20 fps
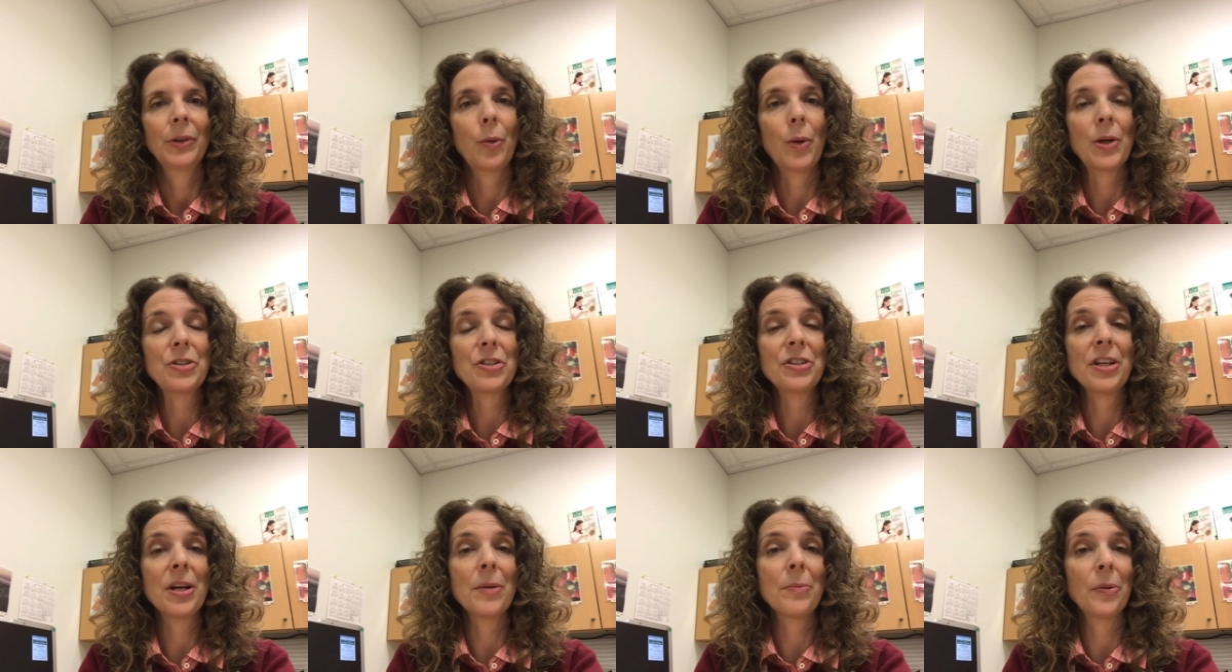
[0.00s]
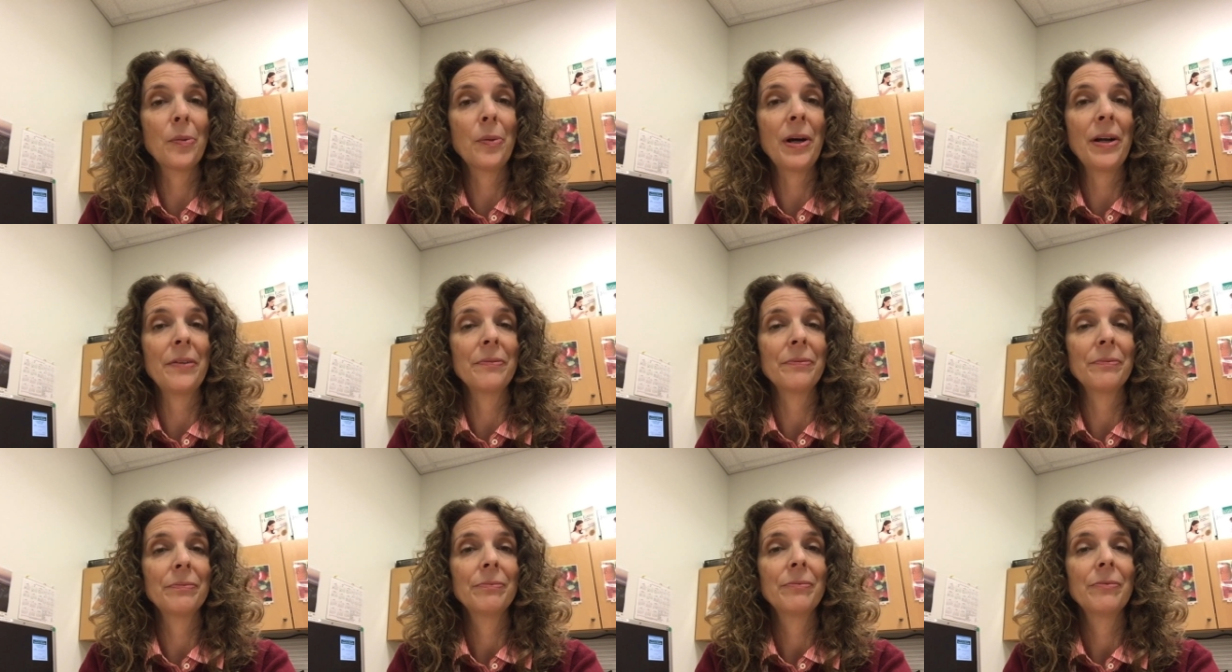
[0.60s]
Question number
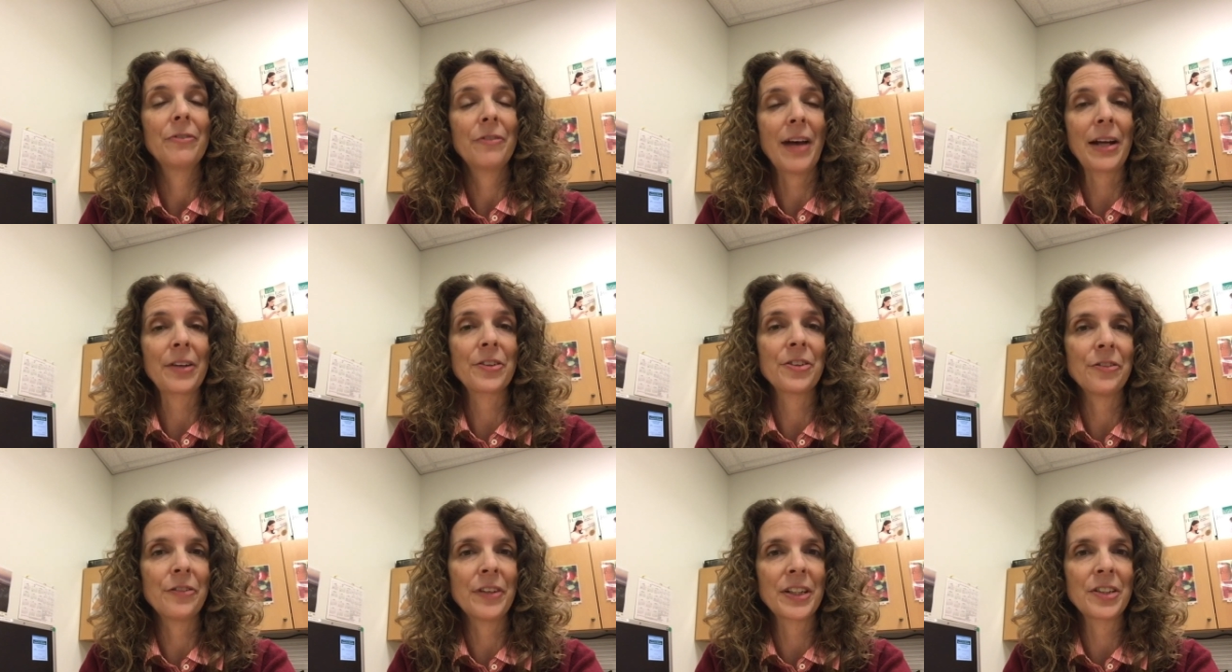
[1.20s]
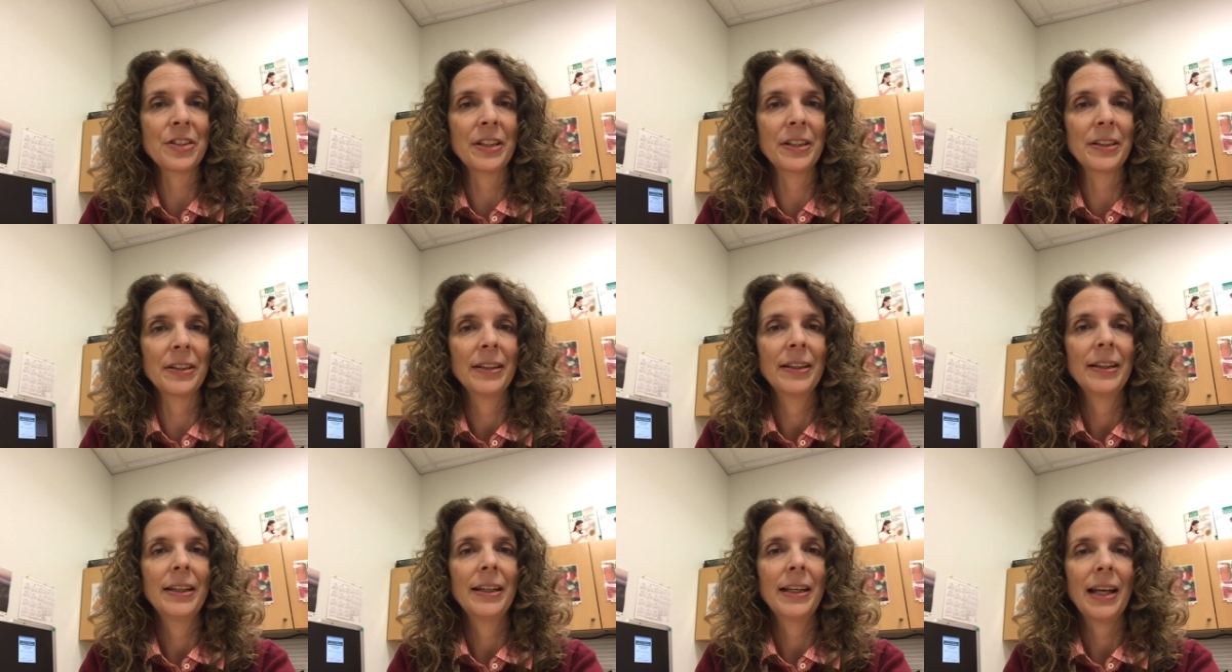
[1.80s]
one Fact or fiction?
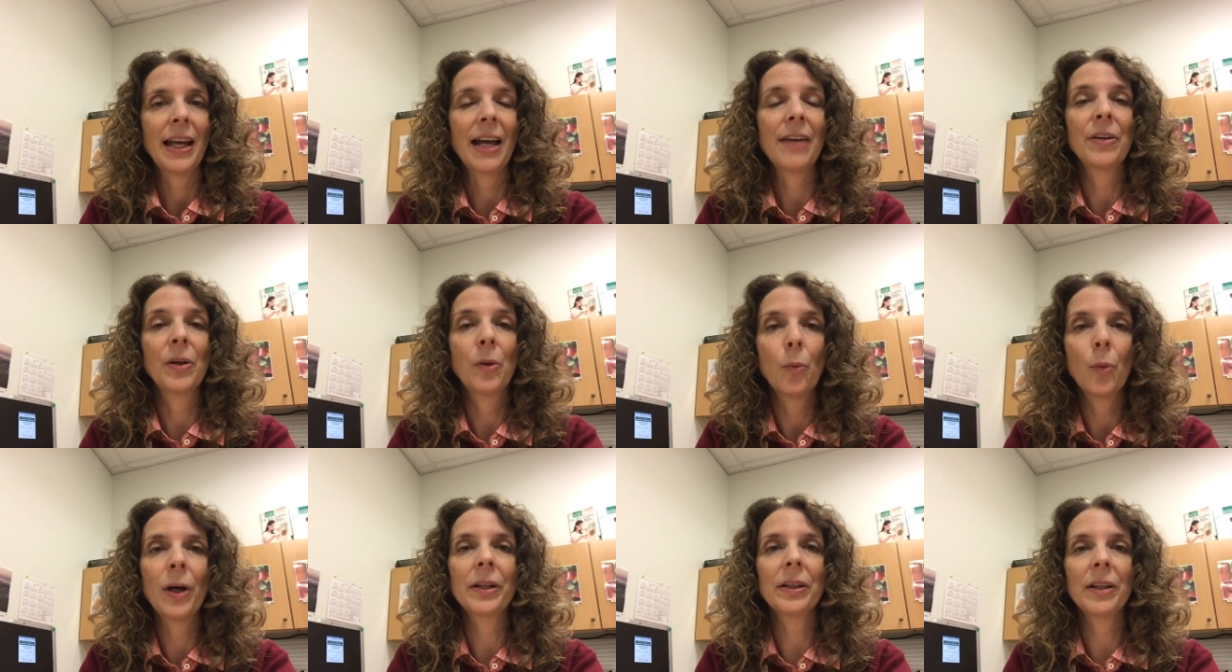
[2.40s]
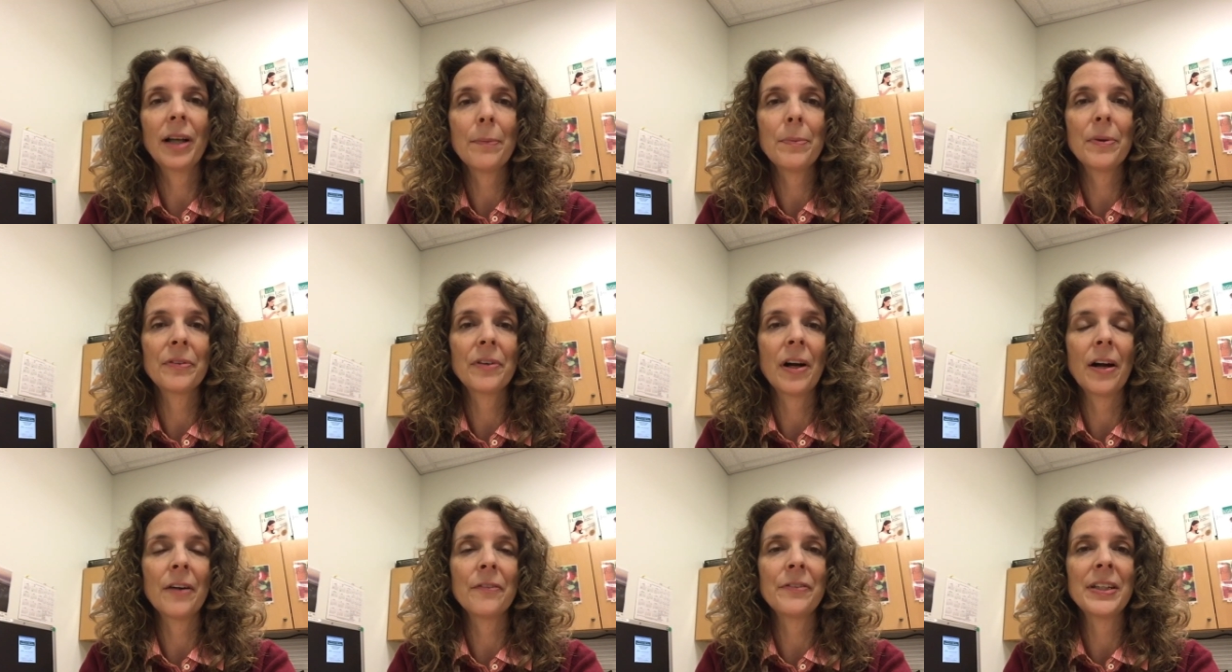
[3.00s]
Having one cup
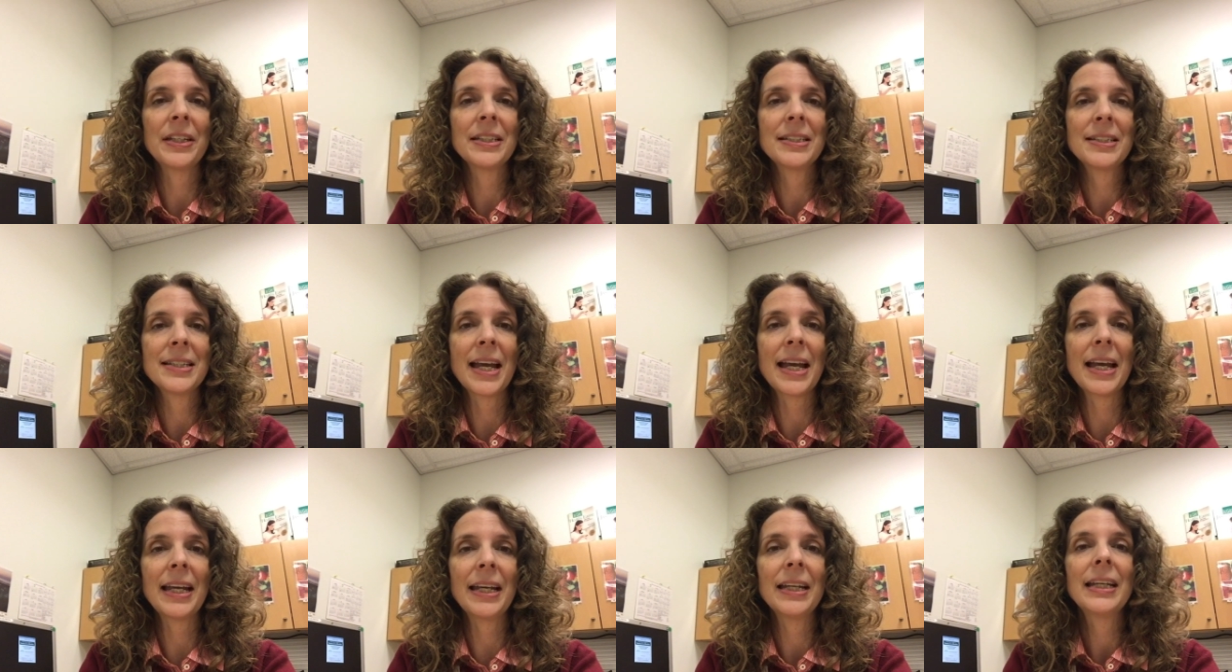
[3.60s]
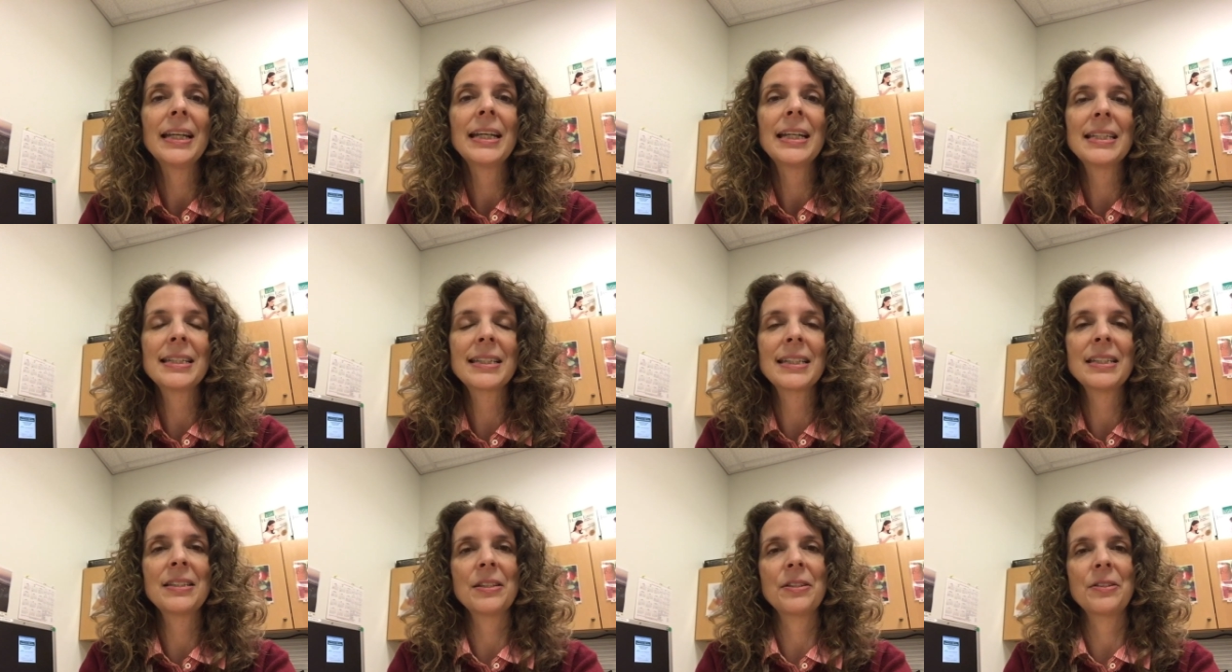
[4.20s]
of coffee a day
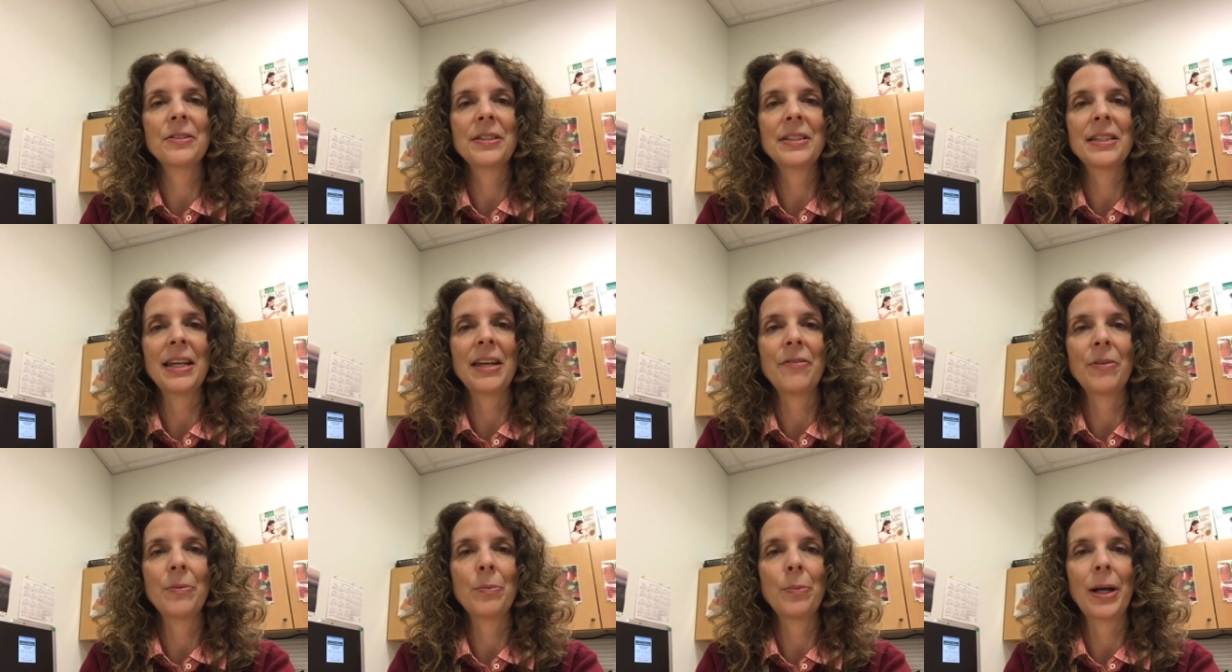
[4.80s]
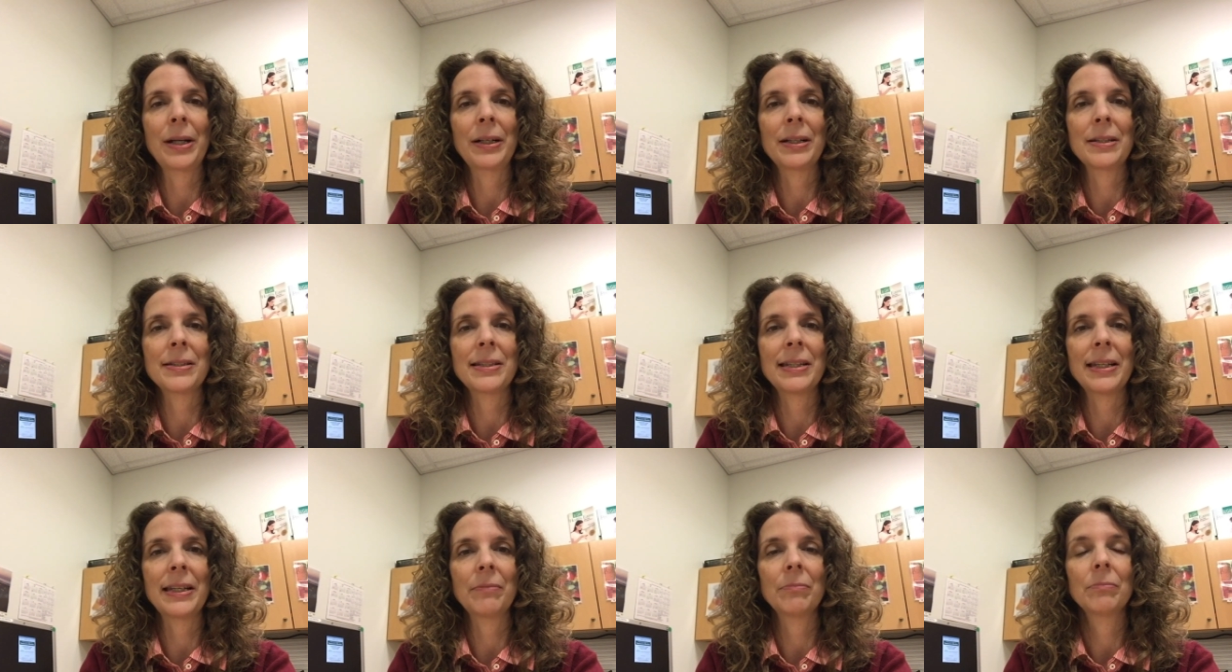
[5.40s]
is considered safe in
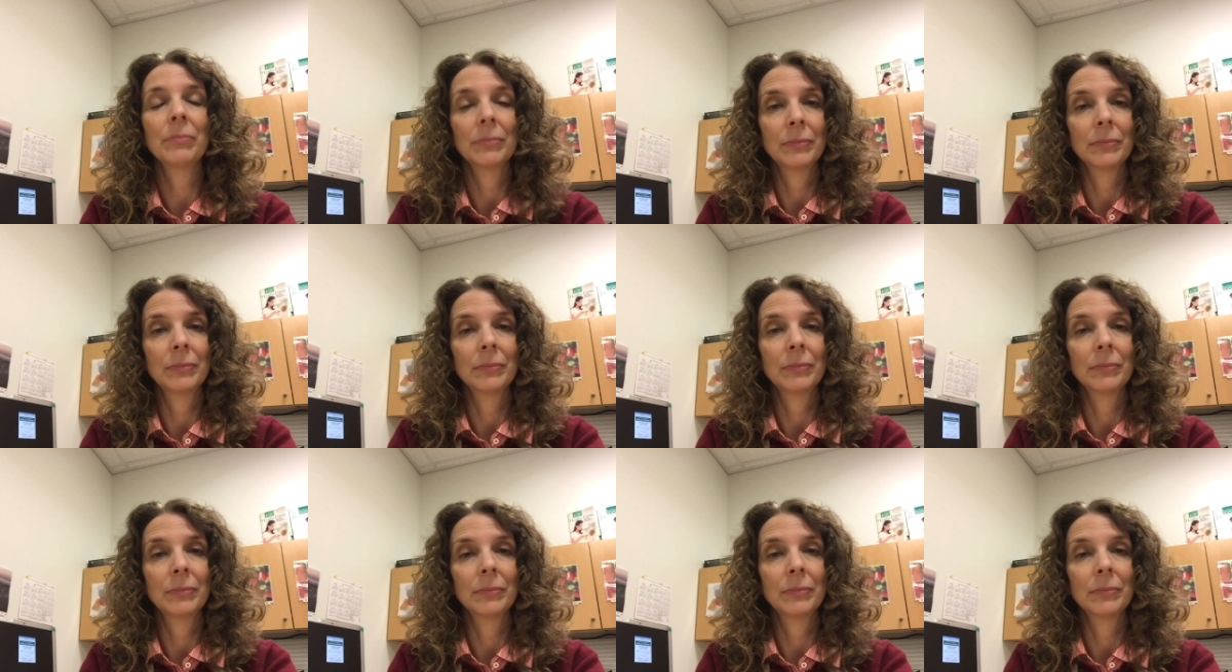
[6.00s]
pregnancy.